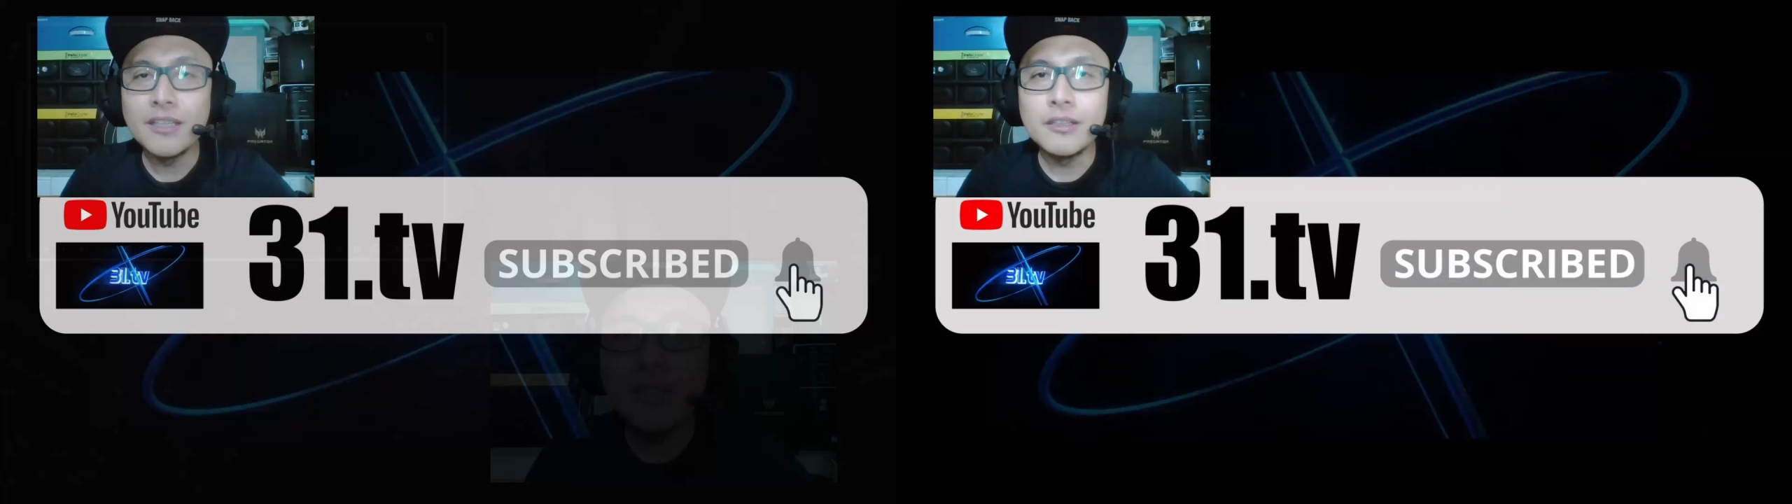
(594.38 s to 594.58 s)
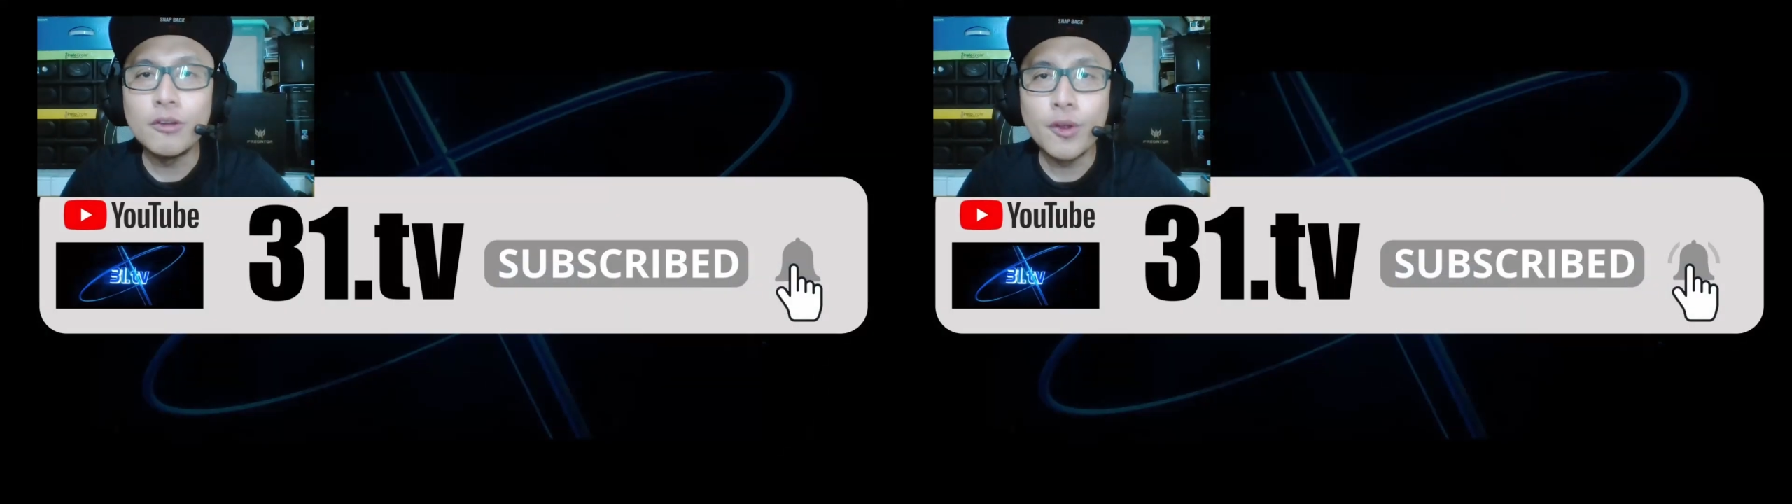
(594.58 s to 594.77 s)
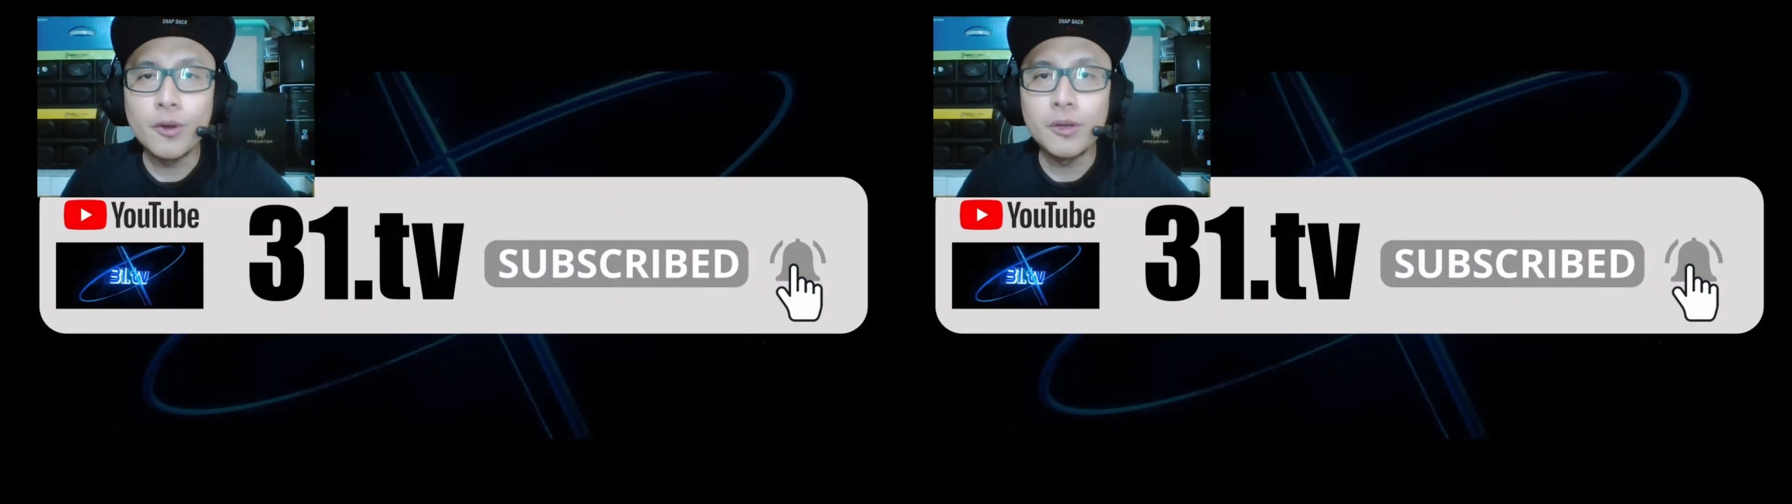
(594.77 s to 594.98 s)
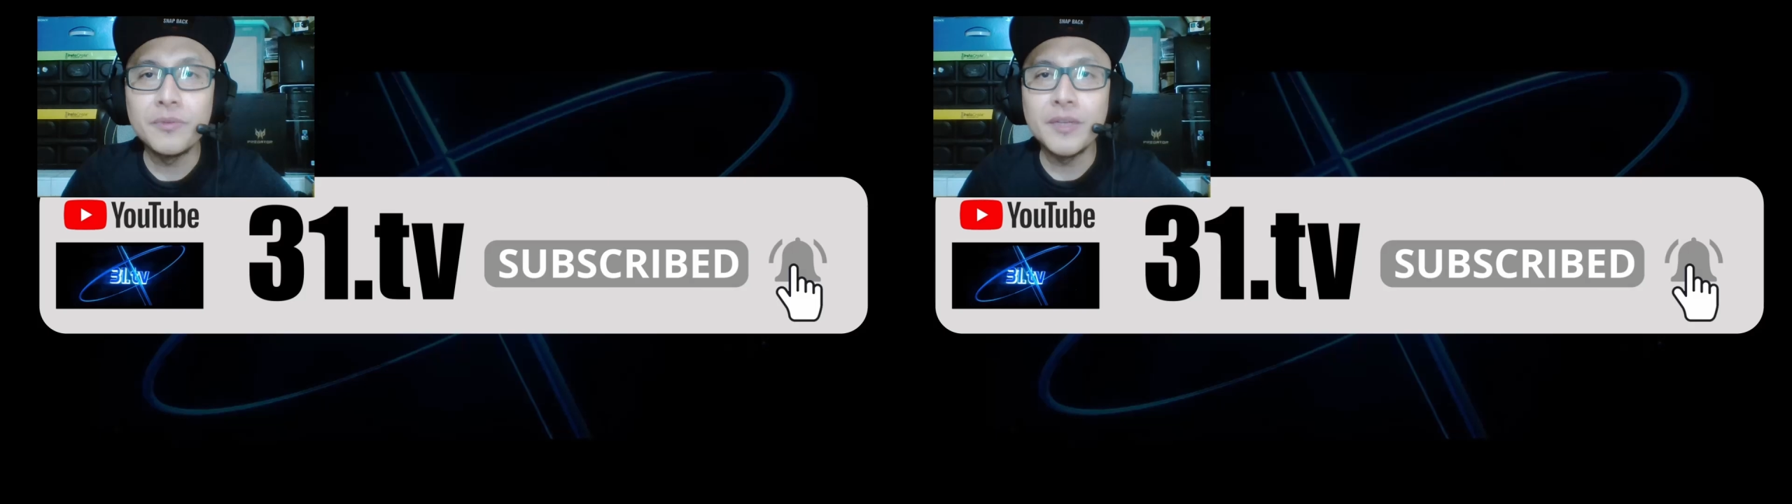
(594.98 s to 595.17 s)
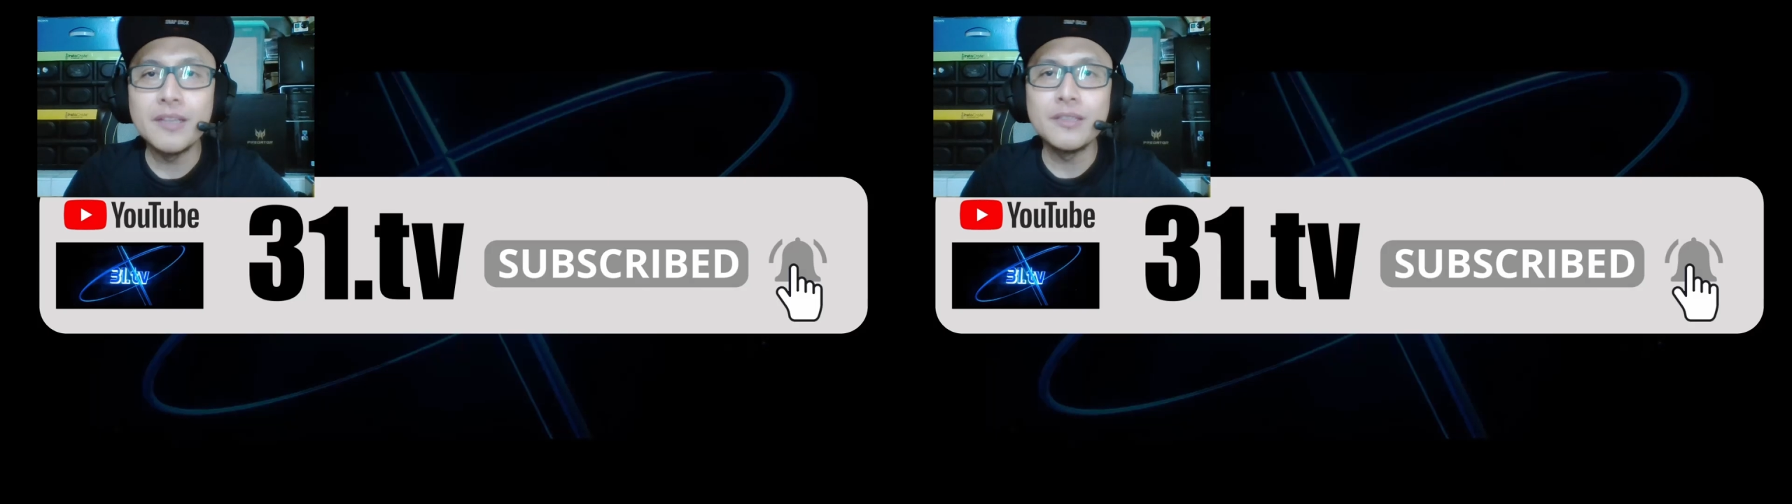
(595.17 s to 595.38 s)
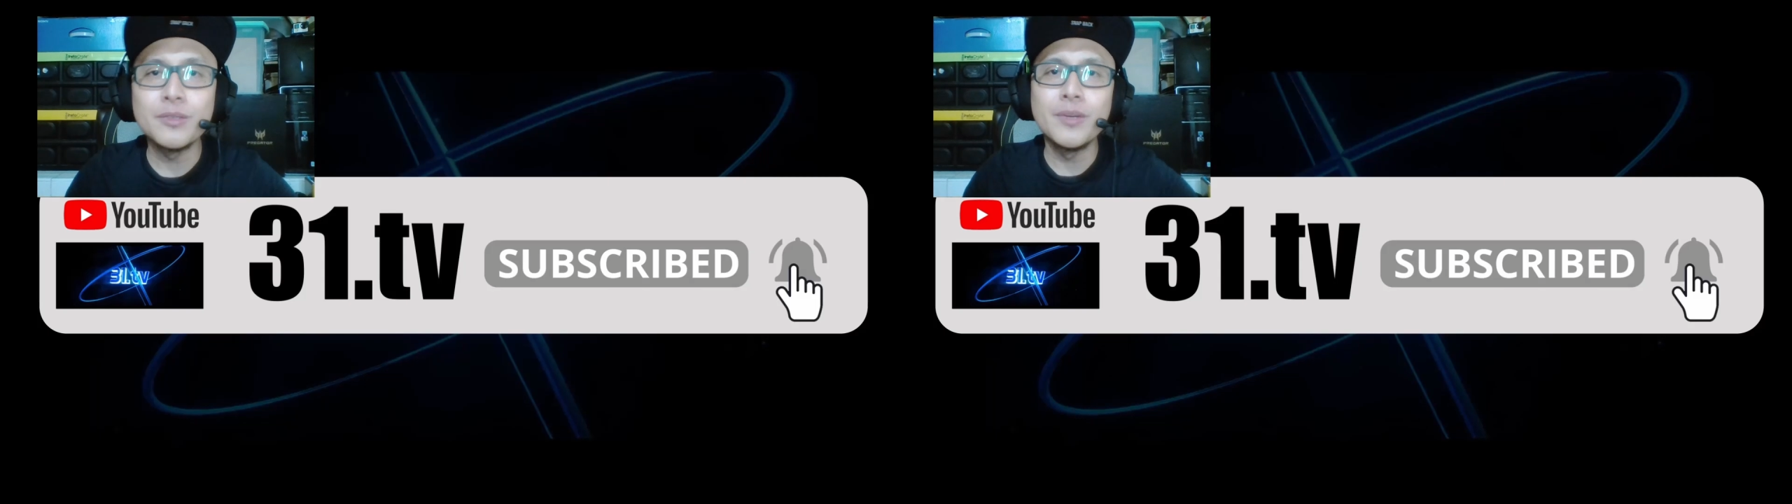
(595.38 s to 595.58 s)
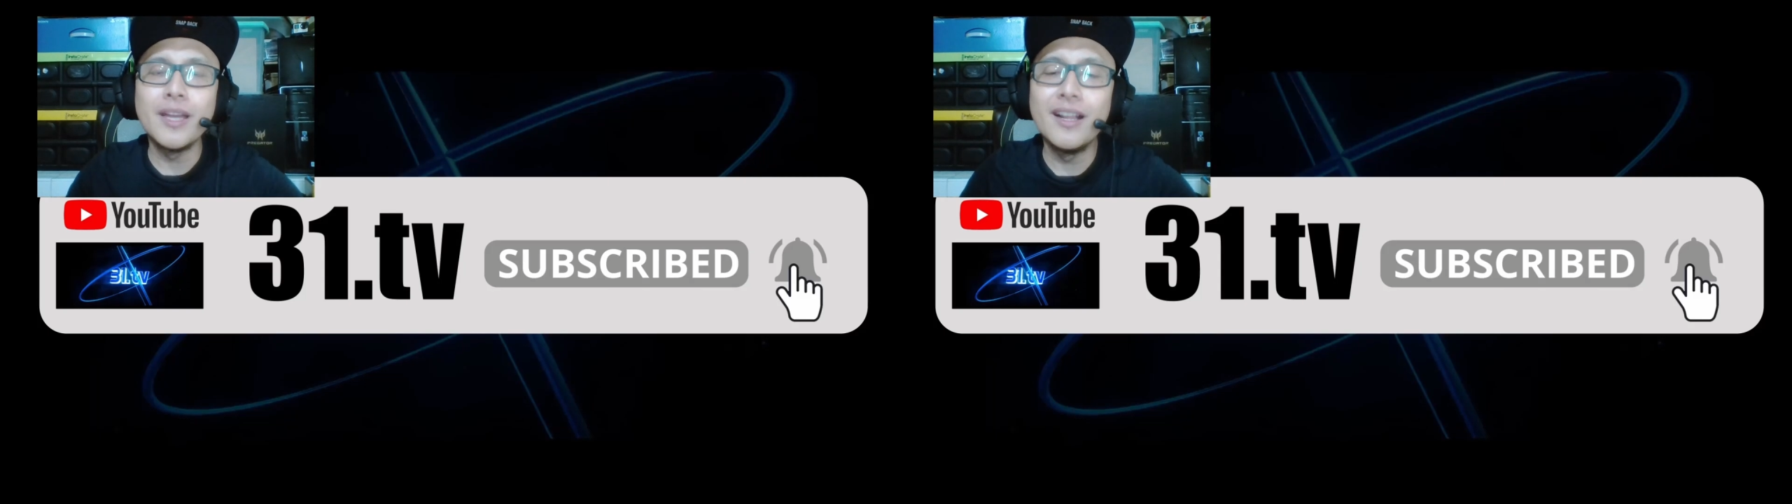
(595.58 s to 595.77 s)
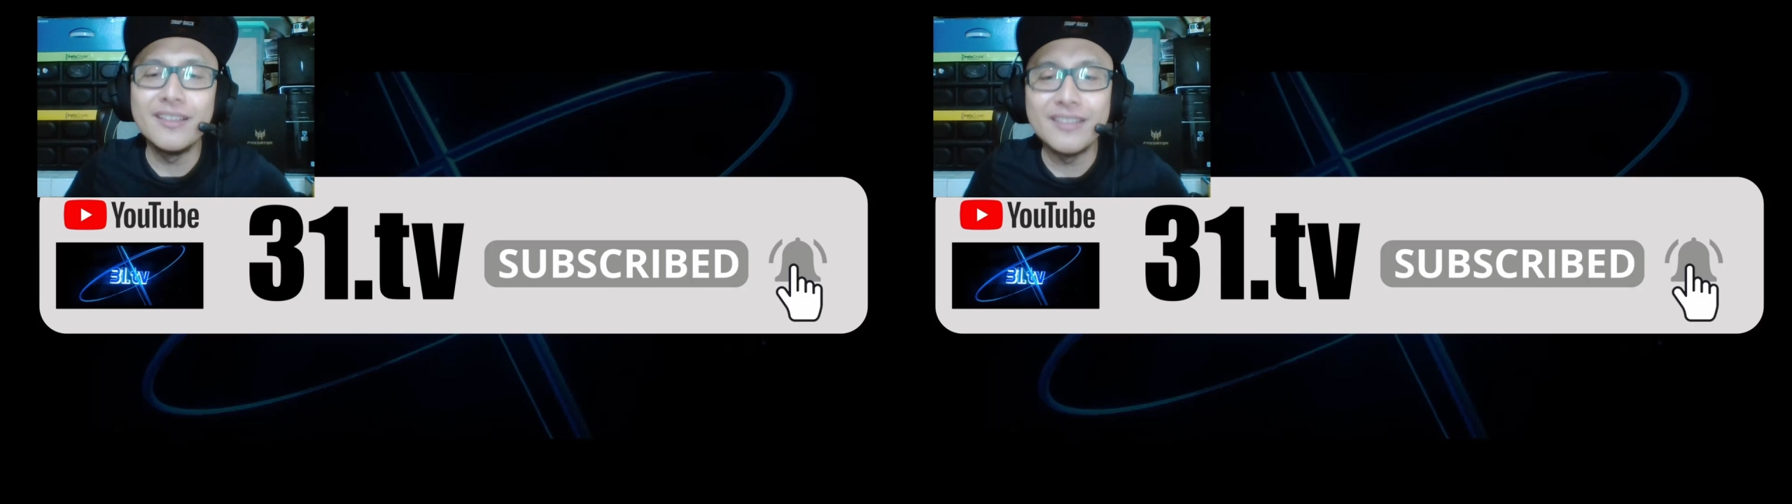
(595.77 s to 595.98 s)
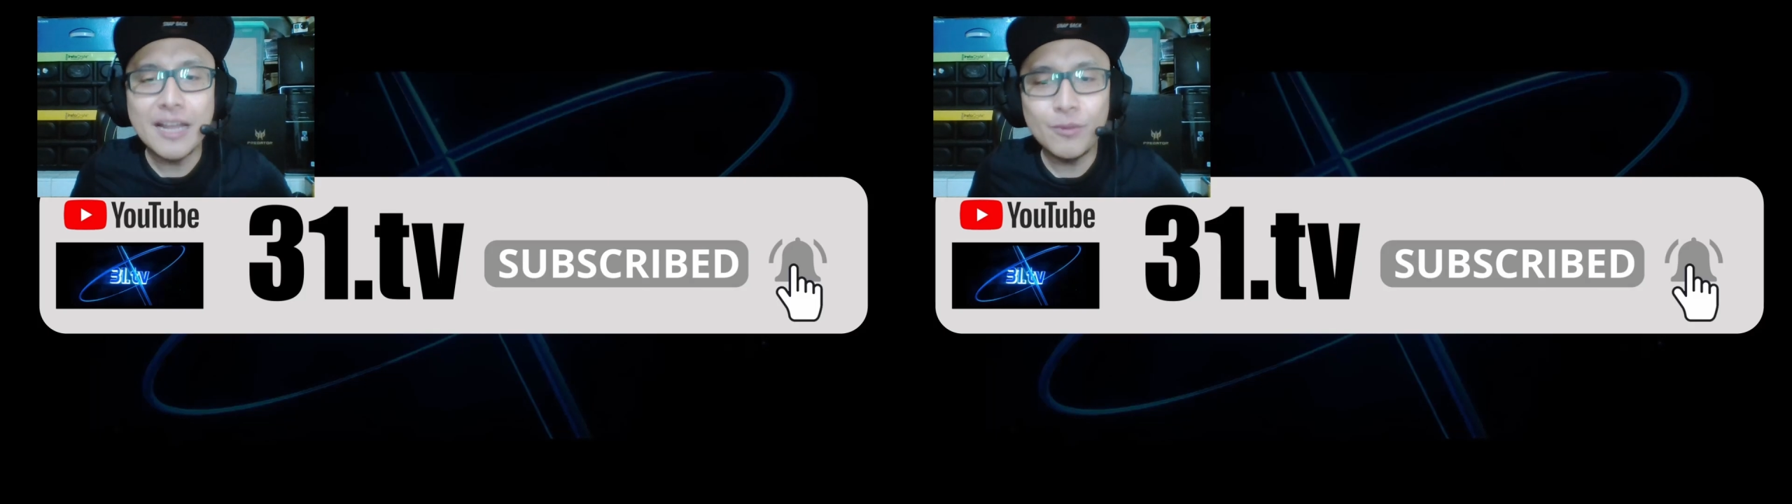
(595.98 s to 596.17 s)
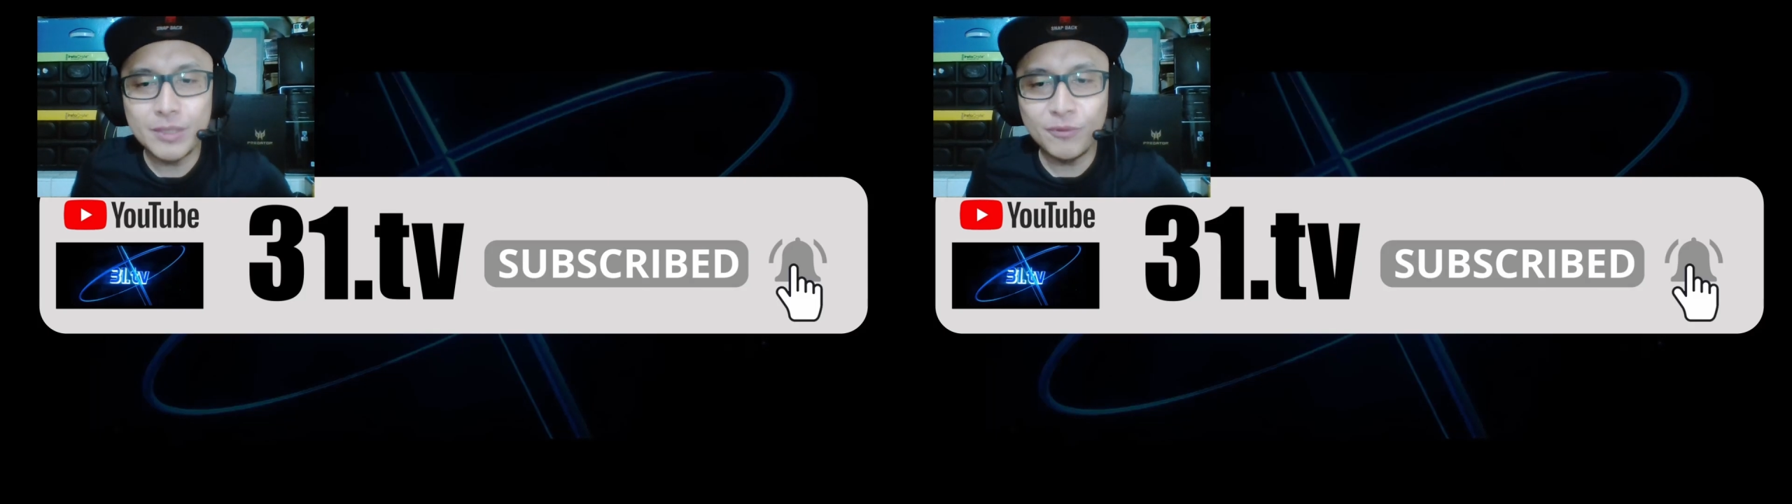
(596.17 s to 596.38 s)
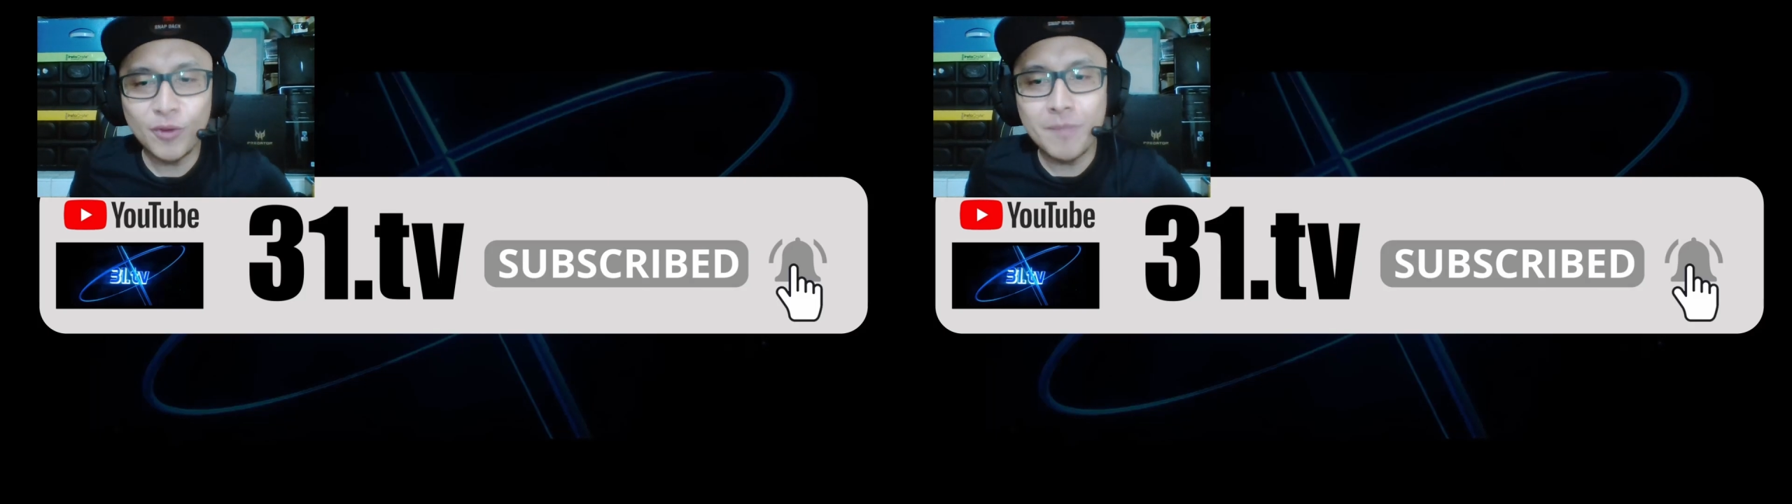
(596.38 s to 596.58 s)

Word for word: choreography as well. That was from